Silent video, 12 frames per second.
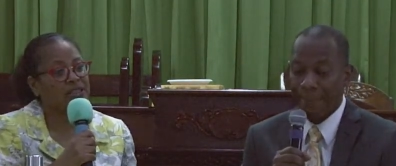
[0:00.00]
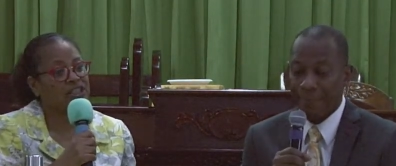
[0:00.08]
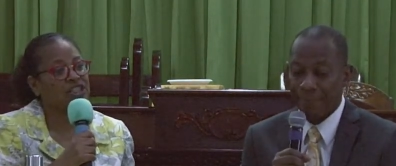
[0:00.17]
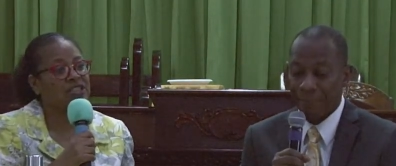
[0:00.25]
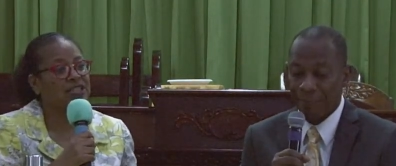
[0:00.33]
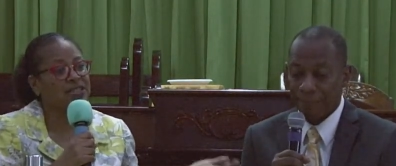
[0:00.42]

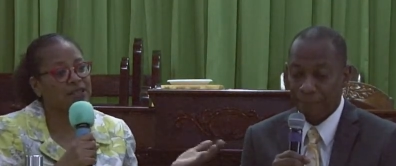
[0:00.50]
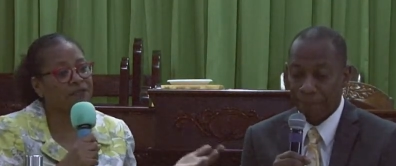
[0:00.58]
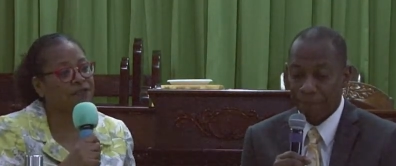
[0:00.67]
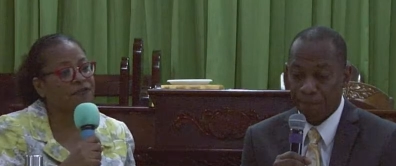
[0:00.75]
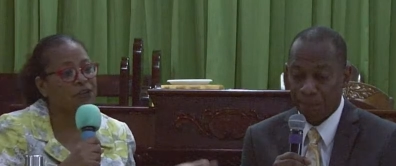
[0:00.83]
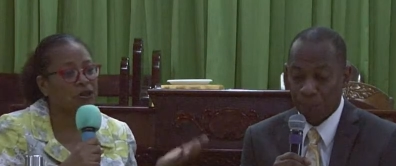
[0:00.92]
Speaker 1: Jesus
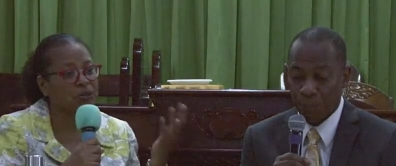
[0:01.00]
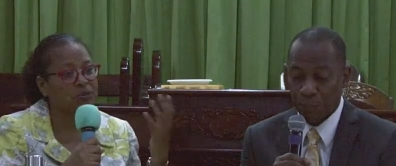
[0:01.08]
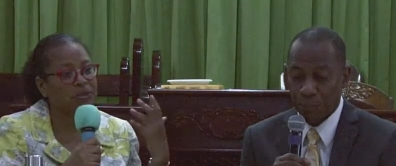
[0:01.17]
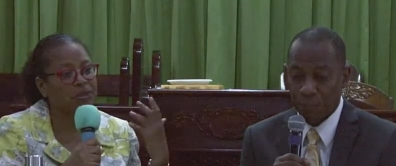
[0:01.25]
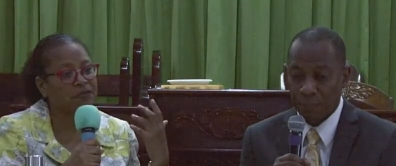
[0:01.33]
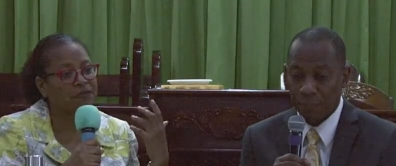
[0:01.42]

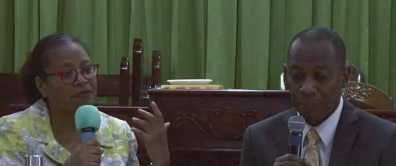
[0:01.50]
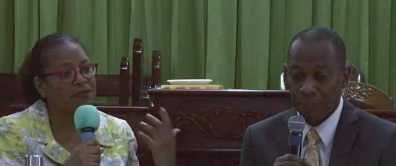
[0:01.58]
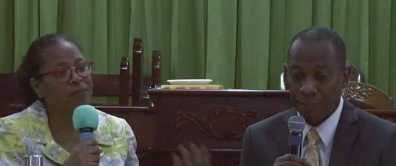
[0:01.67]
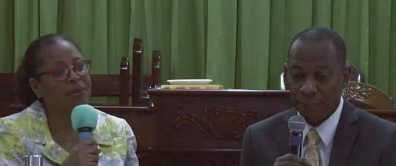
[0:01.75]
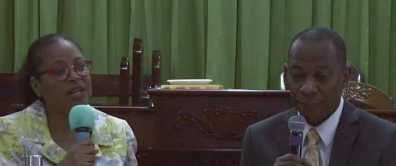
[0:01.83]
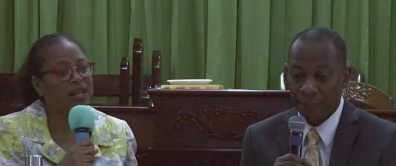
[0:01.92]
affirmed
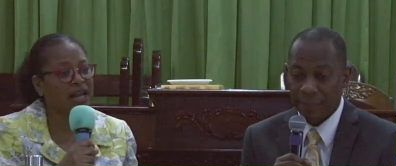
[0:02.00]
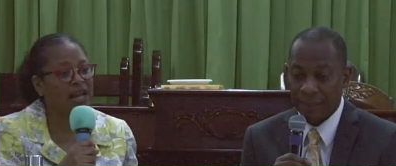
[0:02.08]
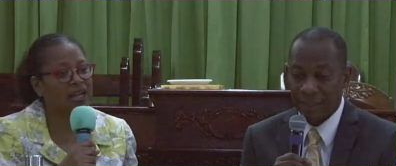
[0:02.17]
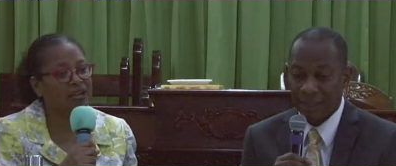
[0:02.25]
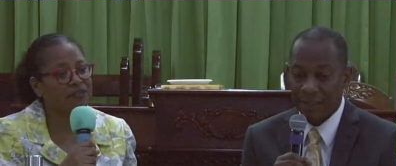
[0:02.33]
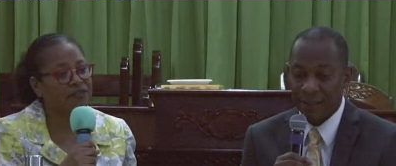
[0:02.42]
family
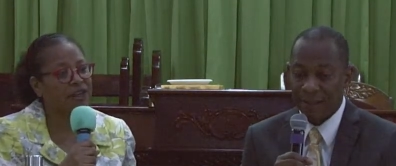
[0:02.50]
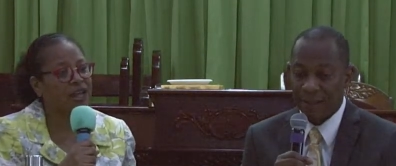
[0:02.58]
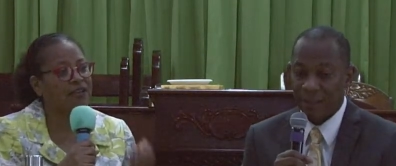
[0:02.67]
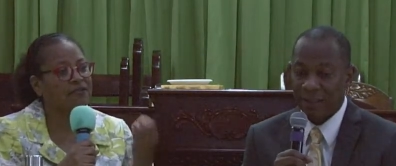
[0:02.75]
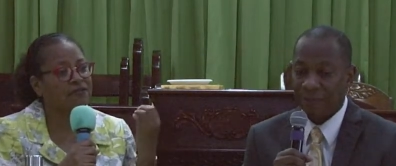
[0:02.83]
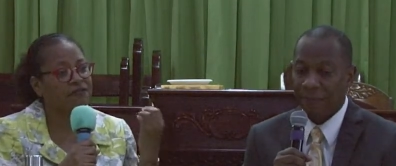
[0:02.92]
life
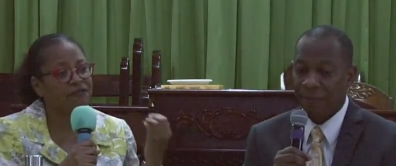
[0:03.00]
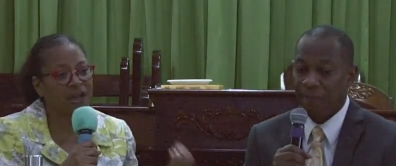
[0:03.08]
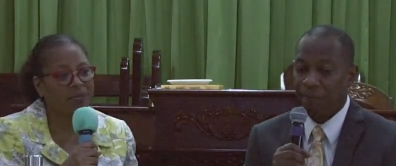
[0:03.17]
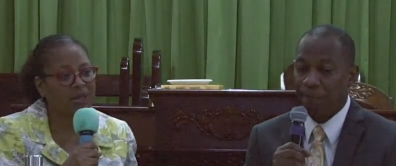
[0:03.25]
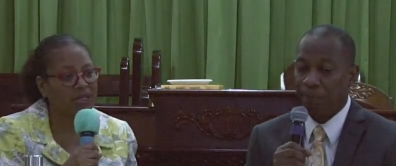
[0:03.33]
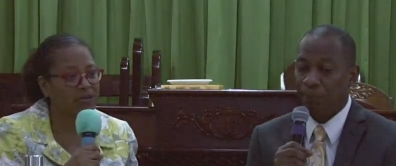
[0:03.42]
and
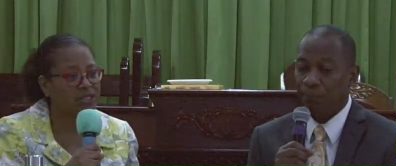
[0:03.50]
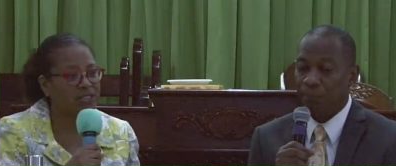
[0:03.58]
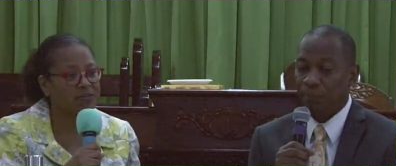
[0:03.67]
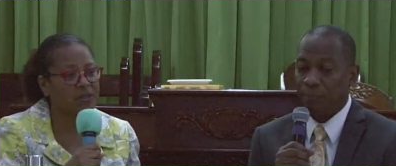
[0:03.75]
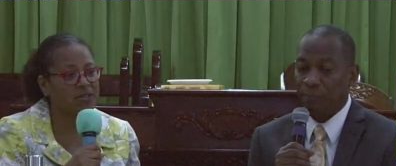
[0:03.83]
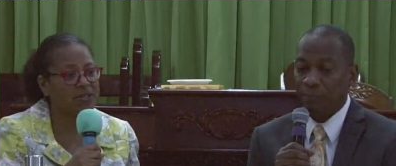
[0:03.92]
family
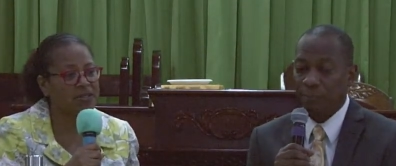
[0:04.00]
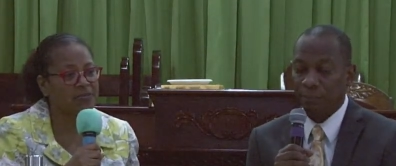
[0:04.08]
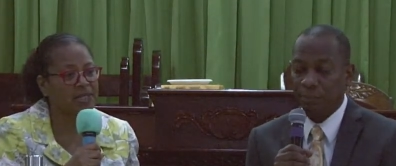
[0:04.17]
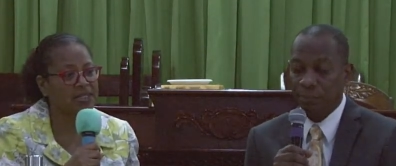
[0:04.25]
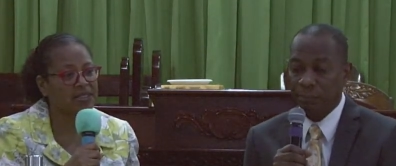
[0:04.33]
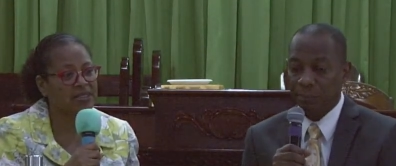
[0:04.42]

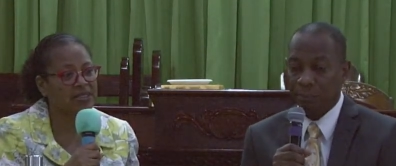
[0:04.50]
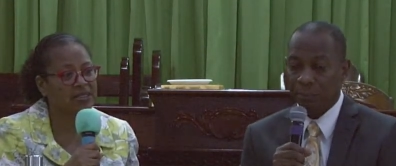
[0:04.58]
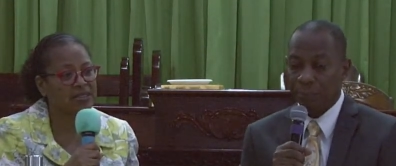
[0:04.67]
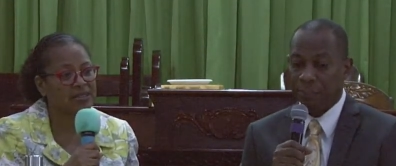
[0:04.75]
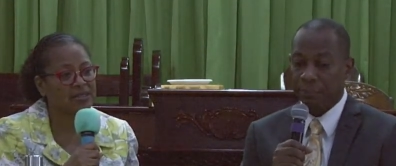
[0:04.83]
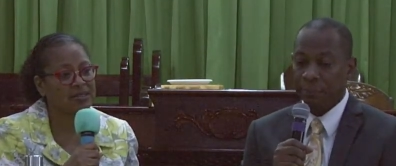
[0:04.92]

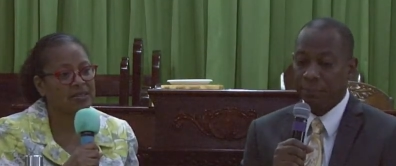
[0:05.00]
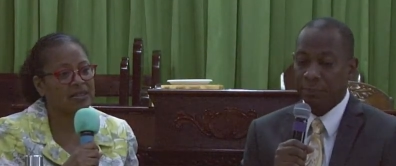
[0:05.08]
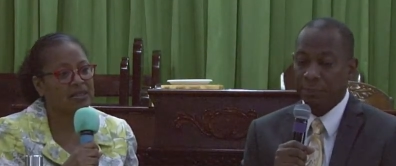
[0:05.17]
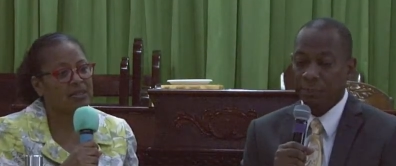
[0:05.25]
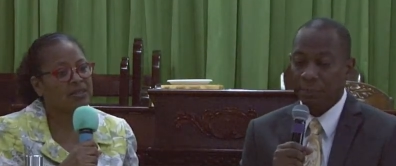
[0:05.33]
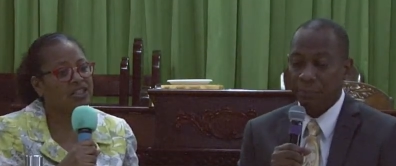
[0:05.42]
responsibilities.
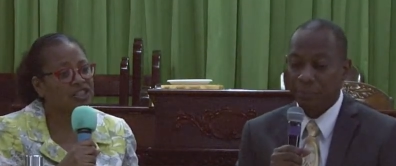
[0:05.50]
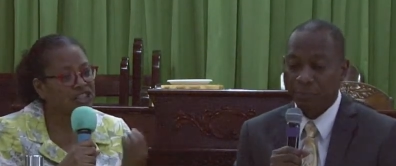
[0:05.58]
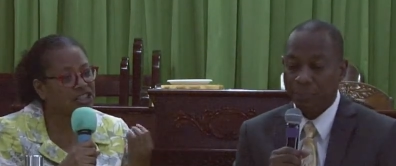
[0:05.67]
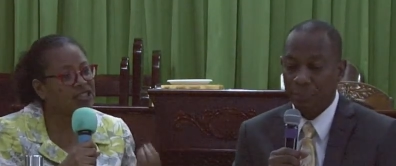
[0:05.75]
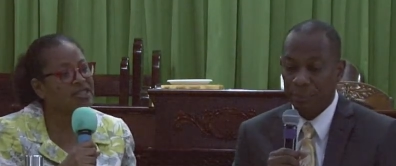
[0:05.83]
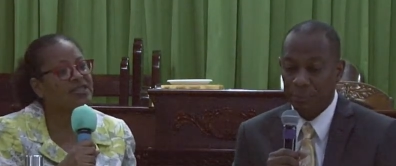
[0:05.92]

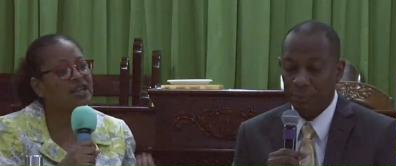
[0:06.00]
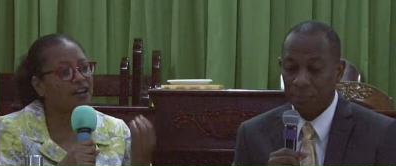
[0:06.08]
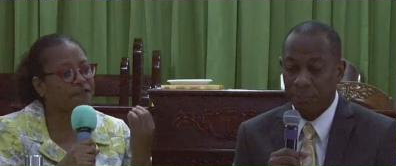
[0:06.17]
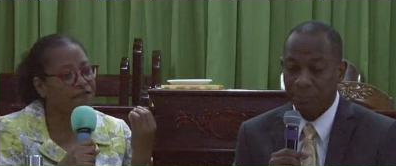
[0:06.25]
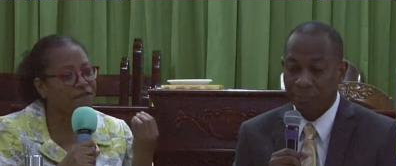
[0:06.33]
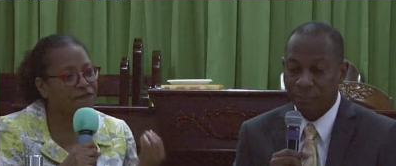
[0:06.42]
Jesus
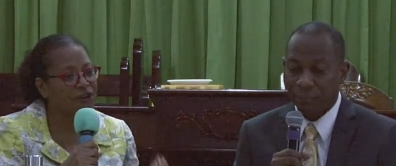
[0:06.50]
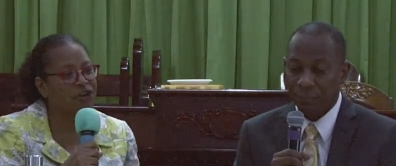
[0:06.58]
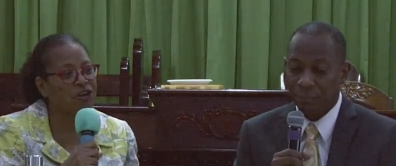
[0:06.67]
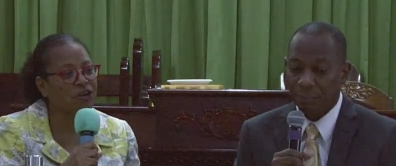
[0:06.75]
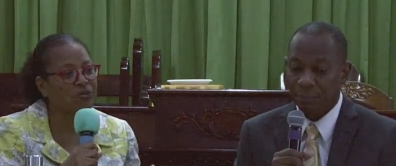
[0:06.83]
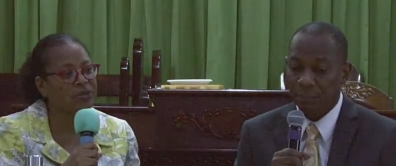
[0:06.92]

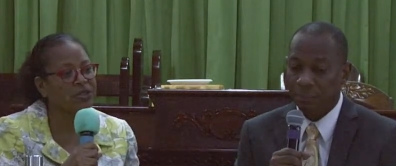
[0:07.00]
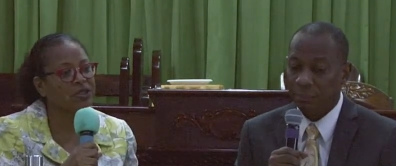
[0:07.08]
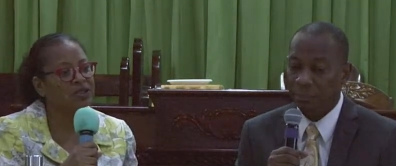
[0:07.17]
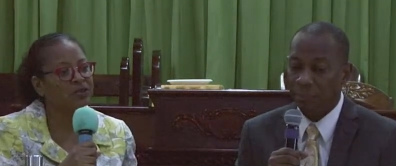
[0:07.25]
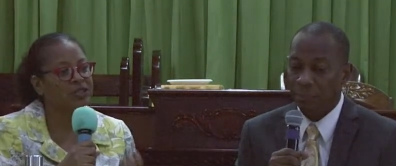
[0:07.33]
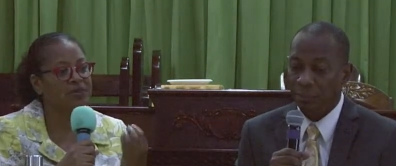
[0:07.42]
affirmed
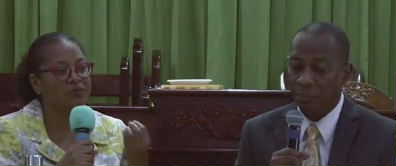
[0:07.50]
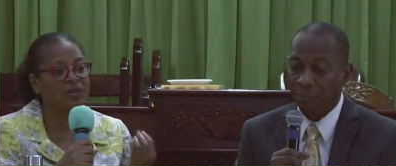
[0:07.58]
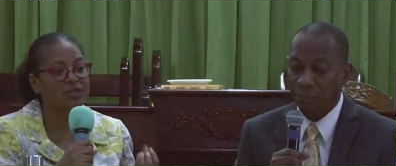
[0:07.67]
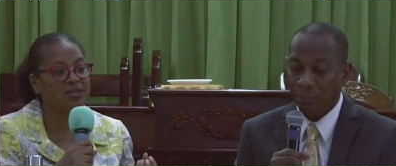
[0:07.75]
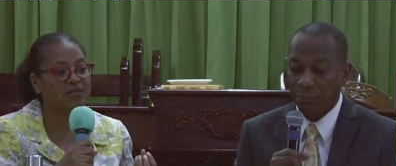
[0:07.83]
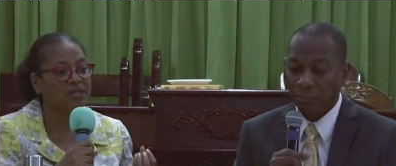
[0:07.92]
the
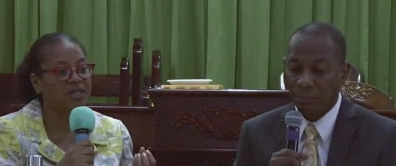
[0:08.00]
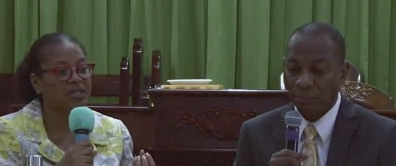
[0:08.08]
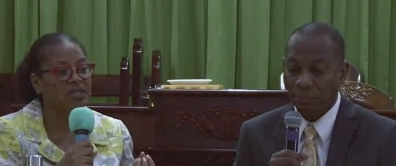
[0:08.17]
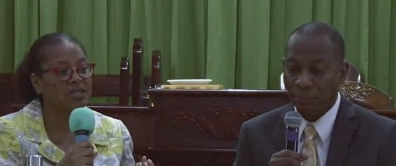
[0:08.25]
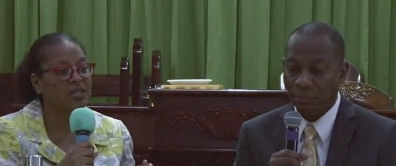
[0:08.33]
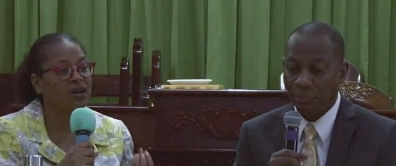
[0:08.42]

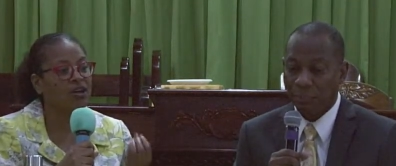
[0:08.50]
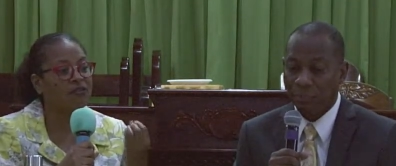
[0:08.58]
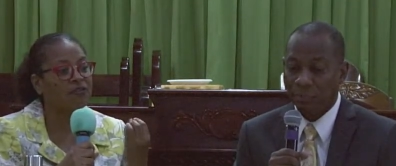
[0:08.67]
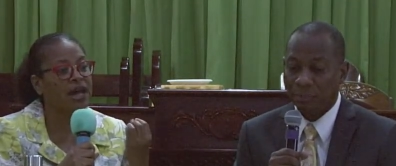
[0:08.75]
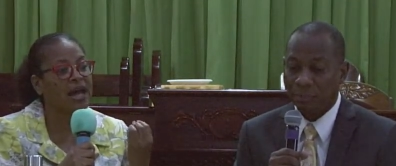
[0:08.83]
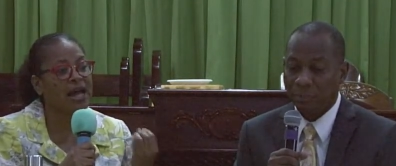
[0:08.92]
responsibility of
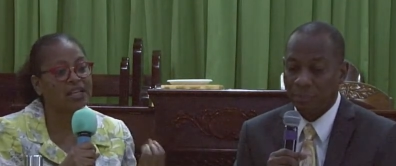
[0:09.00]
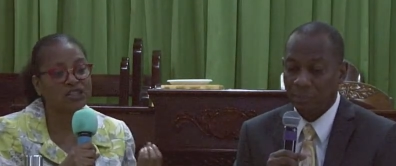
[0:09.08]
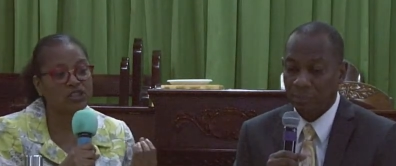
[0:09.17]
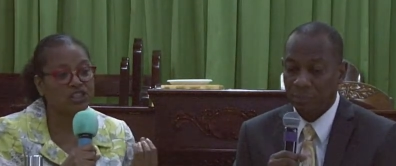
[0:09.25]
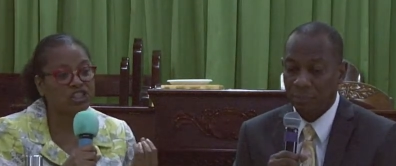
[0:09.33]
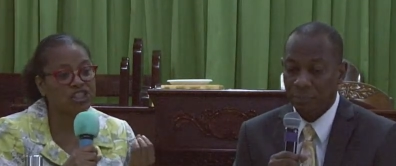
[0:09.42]

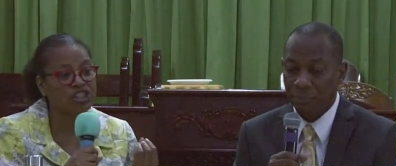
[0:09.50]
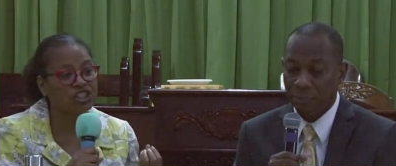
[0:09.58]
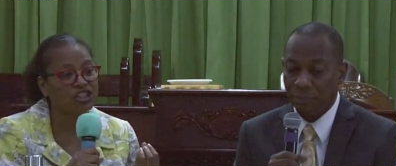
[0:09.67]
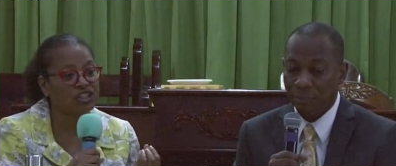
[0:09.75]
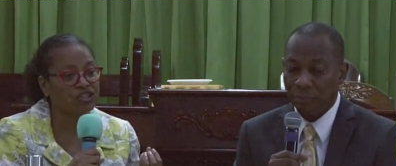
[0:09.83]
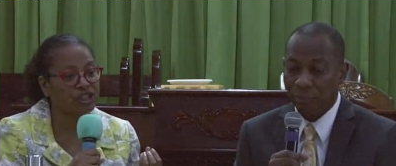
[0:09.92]
adult
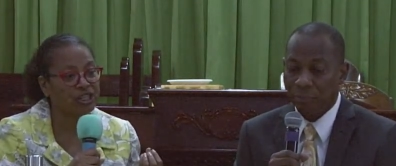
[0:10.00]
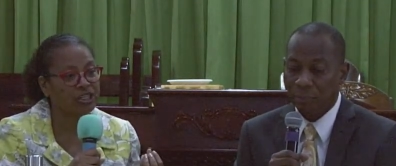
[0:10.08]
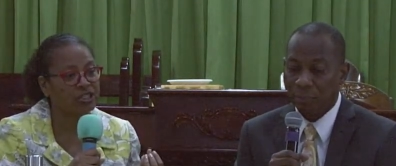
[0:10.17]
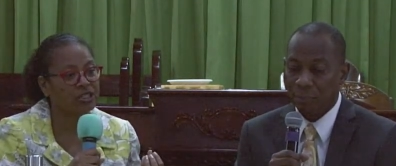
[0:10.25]
children